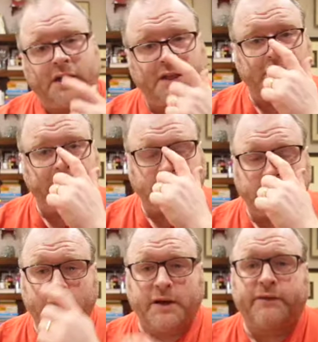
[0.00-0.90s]

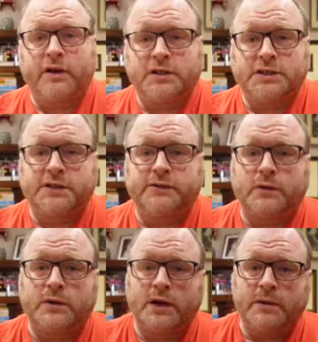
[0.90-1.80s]
directed by Francis
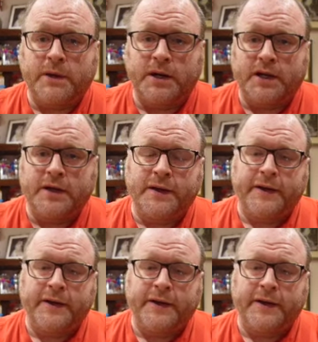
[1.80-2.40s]
Ford Coppola